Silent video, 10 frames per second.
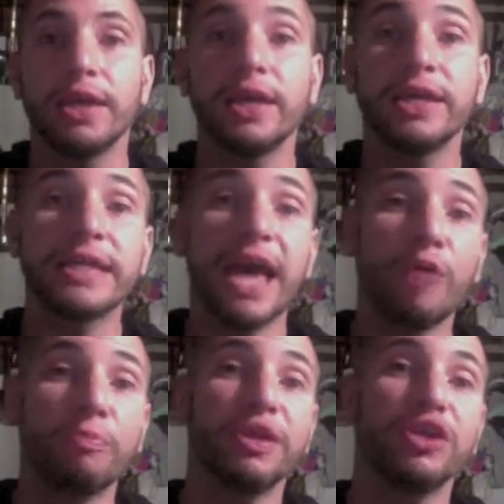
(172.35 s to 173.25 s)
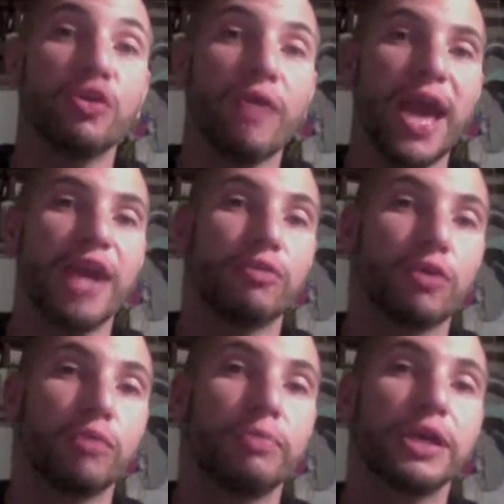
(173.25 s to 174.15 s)
is helping your
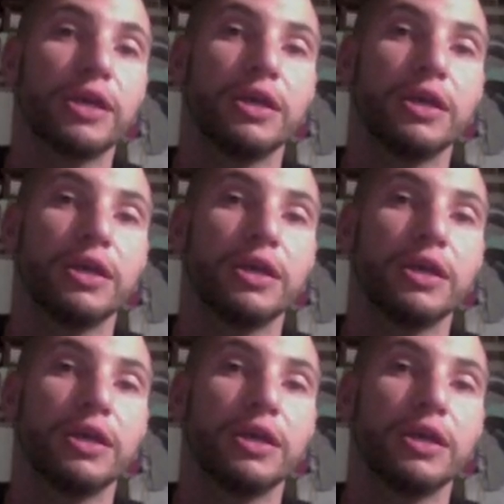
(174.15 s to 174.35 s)
anaerobic